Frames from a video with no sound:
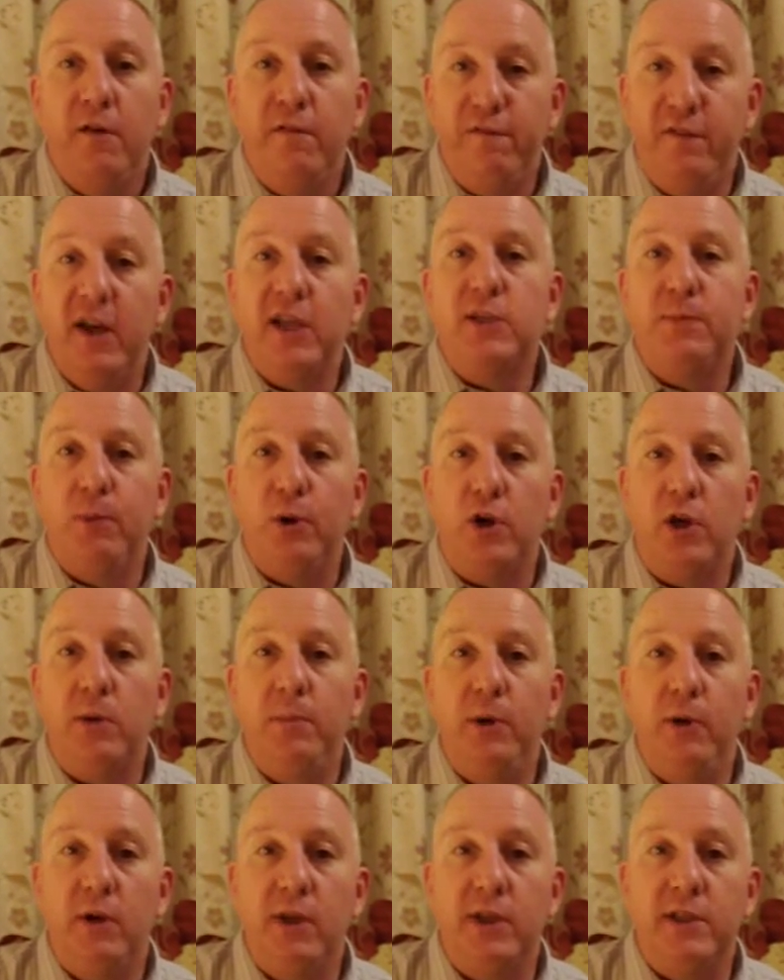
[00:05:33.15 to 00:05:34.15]
Facebook
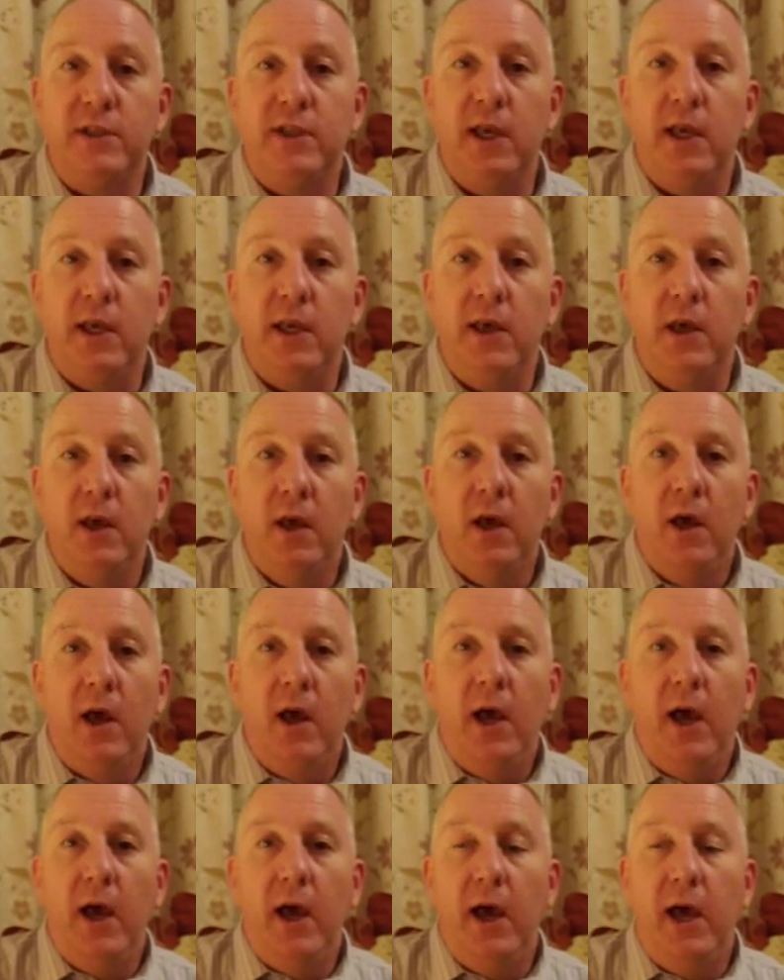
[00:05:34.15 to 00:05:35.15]
community
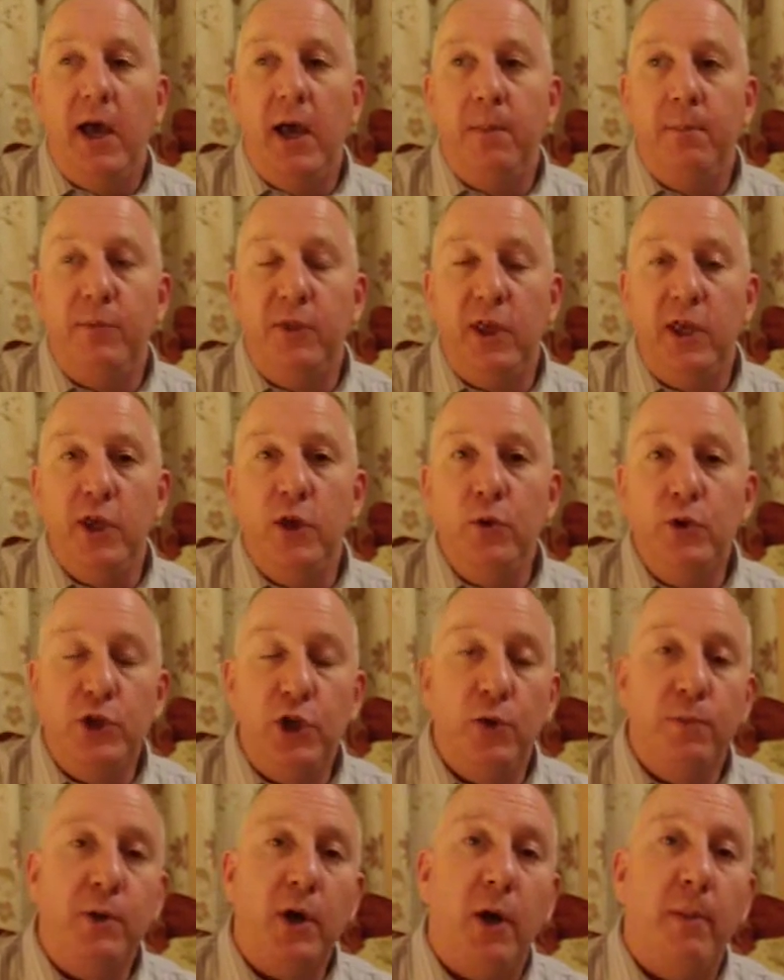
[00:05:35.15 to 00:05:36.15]
and um, the
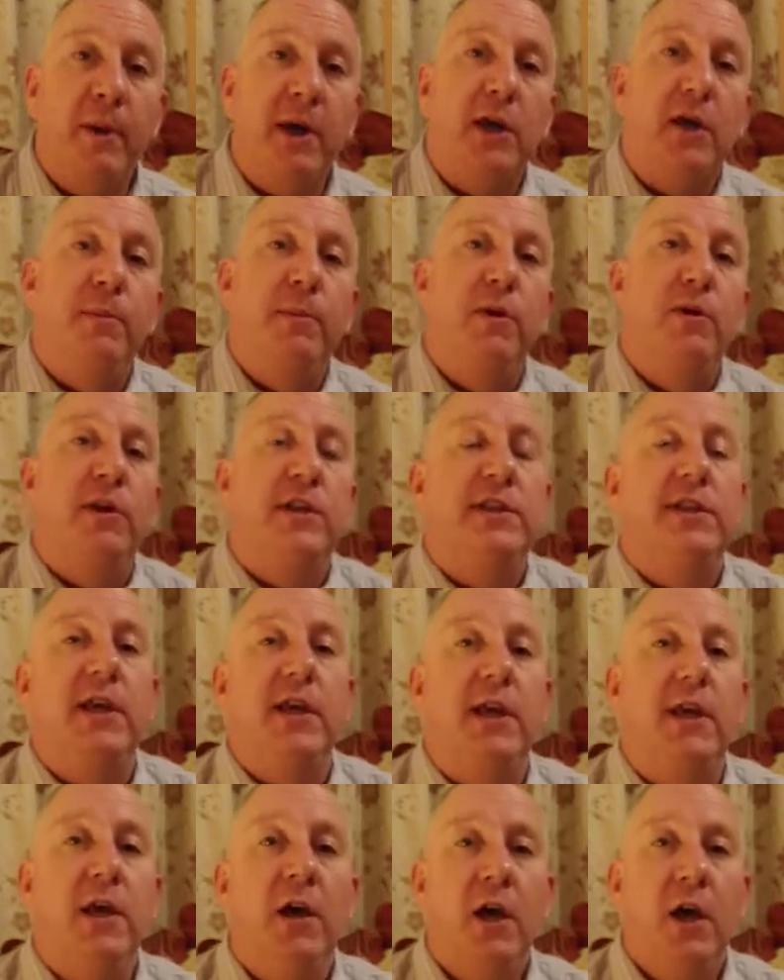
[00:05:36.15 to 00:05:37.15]
YouTube comic
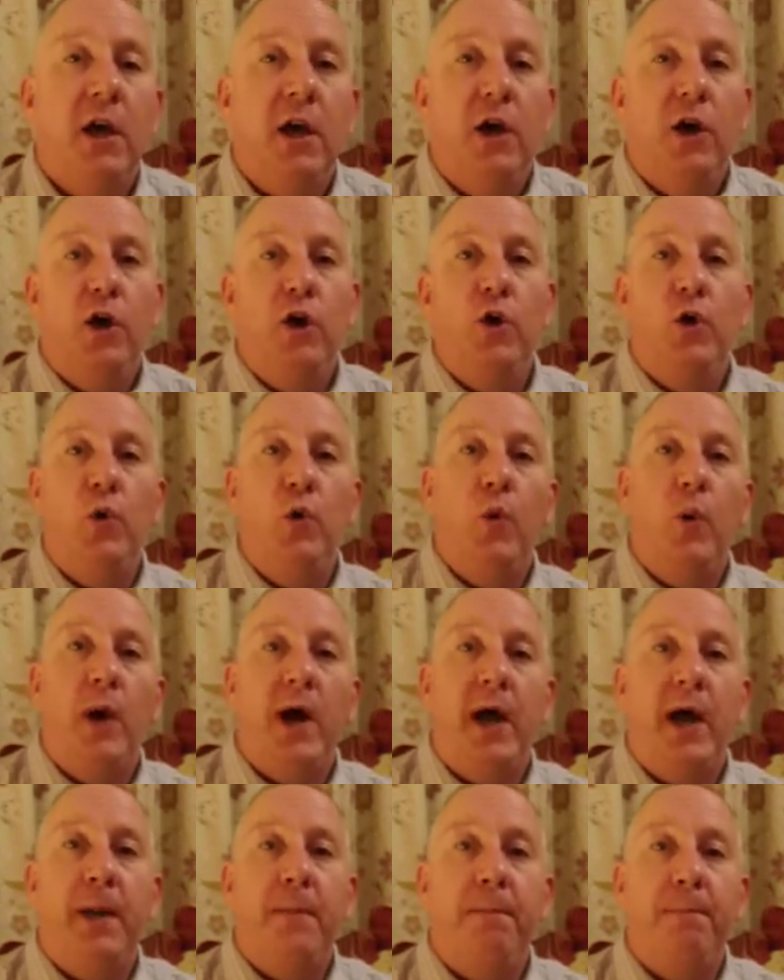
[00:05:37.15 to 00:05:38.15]
community who
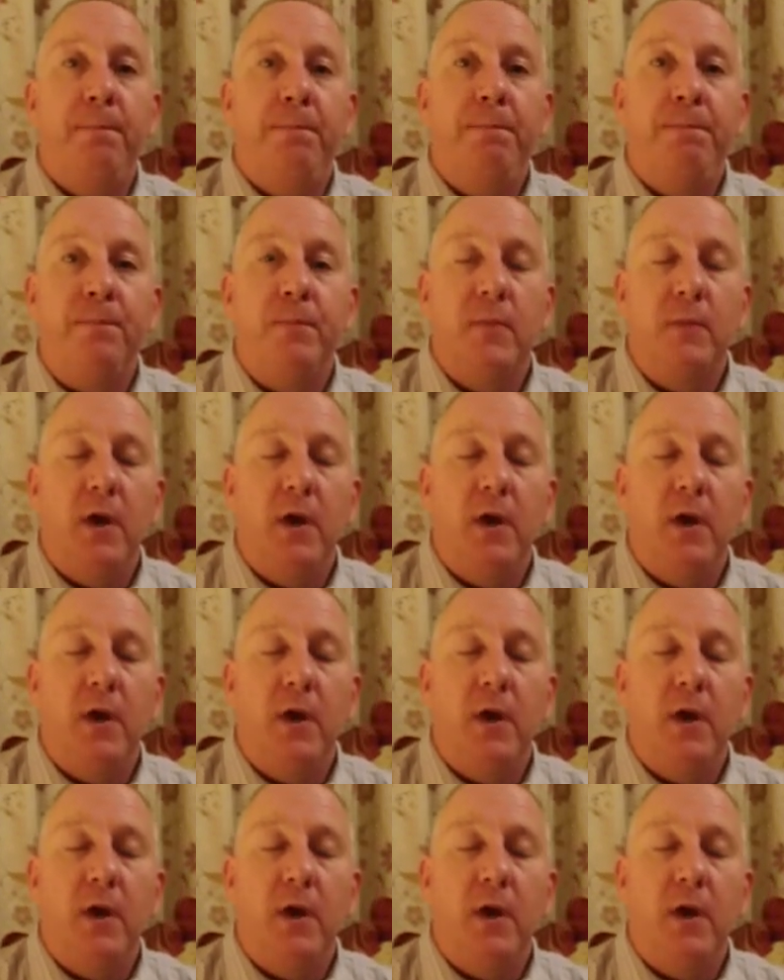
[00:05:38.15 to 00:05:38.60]
um,